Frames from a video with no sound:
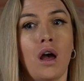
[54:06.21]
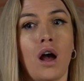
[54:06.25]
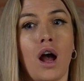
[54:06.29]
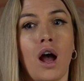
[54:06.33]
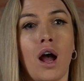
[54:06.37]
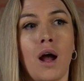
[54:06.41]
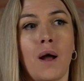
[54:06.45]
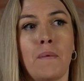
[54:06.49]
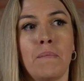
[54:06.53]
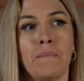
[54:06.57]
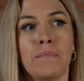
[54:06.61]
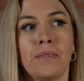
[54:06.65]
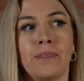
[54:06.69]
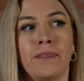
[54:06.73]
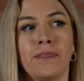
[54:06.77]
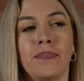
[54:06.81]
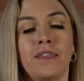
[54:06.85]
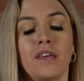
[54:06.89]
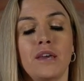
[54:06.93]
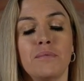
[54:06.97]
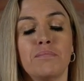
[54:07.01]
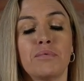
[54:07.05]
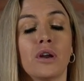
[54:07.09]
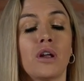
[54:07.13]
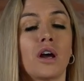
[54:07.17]
Um,
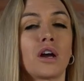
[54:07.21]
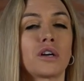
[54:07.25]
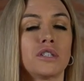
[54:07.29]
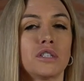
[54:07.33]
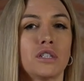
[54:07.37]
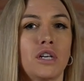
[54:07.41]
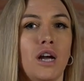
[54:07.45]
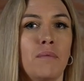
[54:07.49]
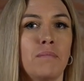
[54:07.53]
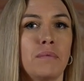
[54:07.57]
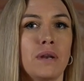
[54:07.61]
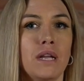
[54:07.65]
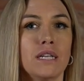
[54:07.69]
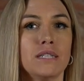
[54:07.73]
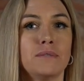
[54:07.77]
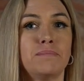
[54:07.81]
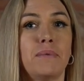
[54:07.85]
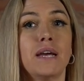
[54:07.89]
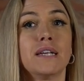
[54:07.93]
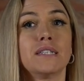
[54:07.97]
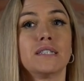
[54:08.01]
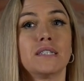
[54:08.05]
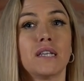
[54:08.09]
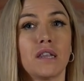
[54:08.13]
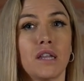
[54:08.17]
the production company is
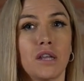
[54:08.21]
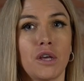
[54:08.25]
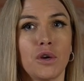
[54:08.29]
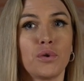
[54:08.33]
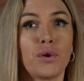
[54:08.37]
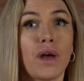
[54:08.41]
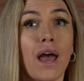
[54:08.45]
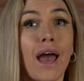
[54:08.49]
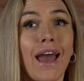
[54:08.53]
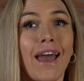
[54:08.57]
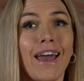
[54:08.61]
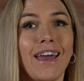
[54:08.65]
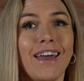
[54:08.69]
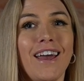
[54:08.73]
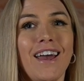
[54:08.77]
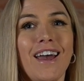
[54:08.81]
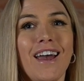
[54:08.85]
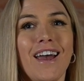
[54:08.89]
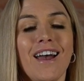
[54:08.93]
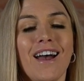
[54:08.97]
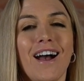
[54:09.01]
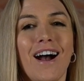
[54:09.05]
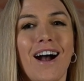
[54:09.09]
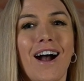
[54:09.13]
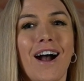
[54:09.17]
based in the UK,
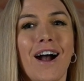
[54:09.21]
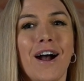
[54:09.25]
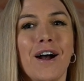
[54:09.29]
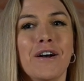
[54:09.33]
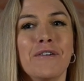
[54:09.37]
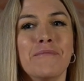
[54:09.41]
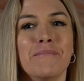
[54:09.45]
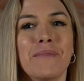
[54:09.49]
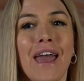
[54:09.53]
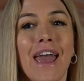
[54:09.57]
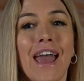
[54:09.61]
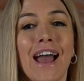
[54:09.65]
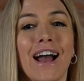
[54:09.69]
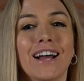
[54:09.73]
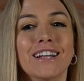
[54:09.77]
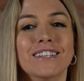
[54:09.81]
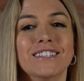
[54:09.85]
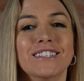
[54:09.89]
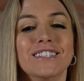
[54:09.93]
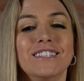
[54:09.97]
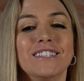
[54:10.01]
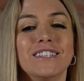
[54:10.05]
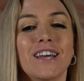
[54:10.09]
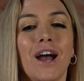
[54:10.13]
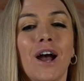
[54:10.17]
um,
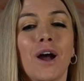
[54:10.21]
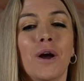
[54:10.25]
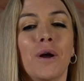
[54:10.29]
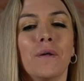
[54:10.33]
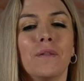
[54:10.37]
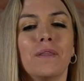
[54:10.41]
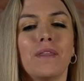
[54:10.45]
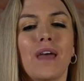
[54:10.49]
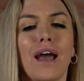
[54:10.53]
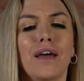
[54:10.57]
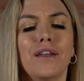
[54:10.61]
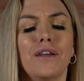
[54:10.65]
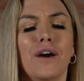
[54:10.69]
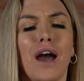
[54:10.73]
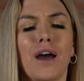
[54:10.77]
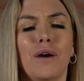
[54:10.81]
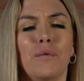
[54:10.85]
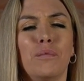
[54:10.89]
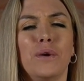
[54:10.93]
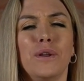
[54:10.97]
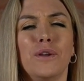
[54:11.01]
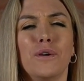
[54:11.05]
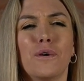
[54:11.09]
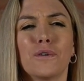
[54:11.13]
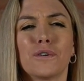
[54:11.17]
and uh, I don't,
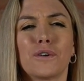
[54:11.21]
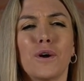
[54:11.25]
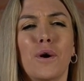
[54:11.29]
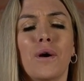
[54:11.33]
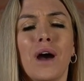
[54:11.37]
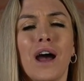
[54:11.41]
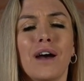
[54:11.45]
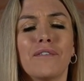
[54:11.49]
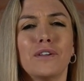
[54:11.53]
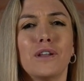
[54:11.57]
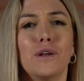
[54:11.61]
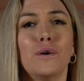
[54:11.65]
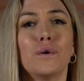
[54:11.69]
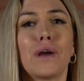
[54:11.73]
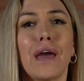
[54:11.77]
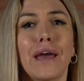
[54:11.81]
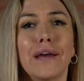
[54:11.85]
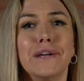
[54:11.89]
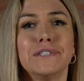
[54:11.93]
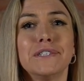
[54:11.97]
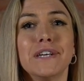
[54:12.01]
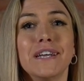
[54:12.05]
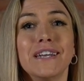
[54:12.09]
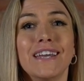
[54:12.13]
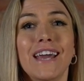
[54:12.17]
we don't don't have a
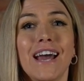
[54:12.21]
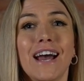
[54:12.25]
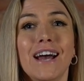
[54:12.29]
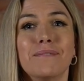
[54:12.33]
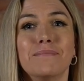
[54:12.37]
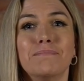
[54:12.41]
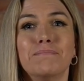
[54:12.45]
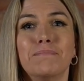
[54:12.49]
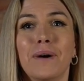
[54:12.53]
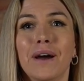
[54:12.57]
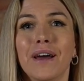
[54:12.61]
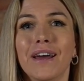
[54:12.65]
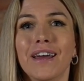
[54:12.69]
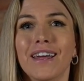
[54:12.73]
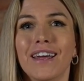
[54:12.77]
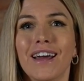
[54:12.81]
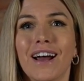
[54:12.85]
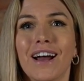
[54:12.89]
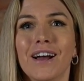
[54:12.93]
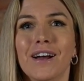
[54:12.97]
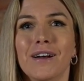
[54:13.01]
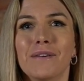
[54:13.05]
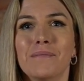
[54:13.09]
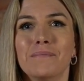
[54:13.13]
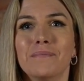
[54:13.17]
location yet, but
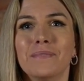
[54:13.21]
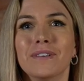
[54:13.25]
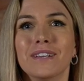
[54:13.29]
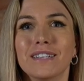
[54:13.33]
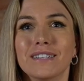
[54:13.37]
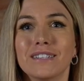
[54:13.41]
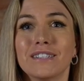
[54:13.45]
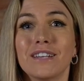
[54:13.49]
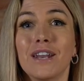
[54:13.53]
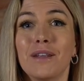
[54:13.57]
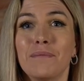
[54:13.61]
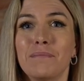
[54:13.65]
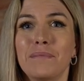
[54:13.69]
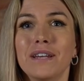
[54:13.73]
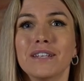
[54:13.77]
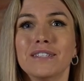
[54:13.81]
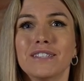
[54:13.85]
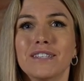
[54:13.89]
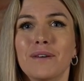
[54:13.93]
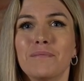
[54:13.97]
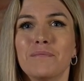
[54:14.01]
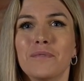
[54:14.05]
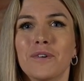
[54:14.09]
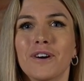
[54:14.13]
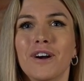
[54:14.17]
it's going to be
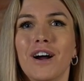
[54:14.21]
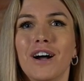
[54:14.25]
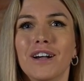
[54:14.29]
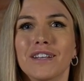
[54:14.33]
somewhere